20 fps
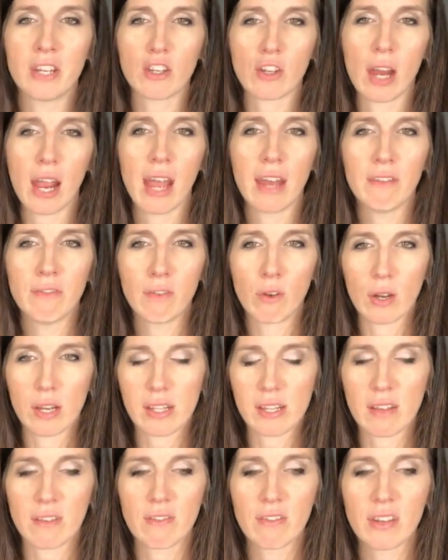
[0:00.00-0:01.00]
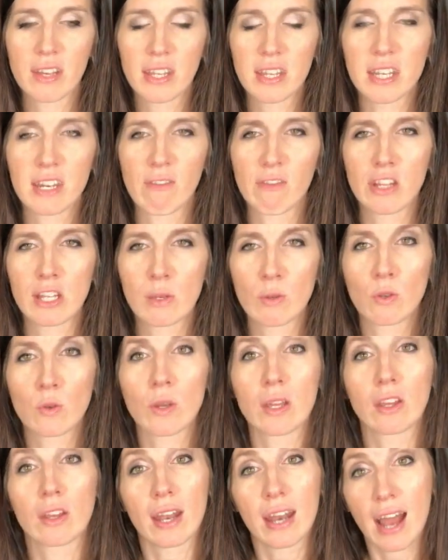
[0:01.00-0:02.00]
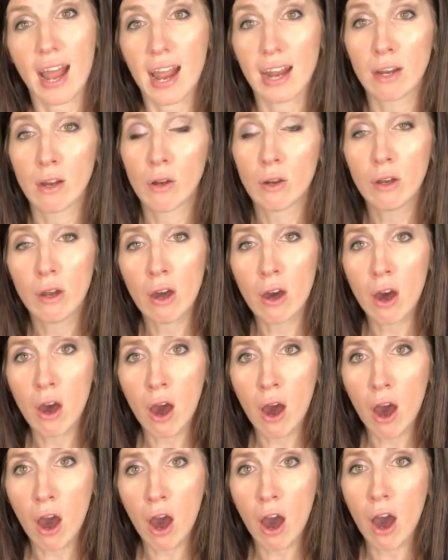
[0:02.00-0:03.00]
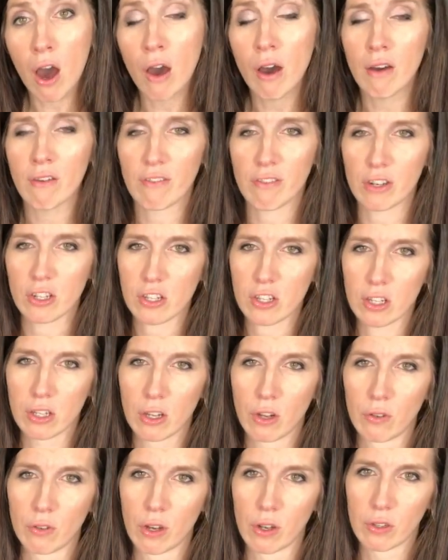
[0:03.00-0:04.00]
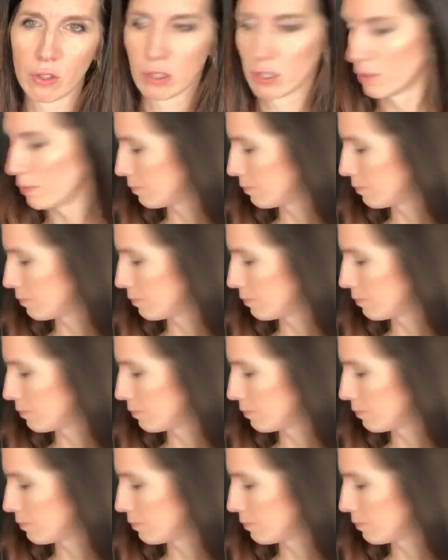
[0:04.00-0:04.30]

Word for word: your head voice and feel the difference between that high note versus the low note.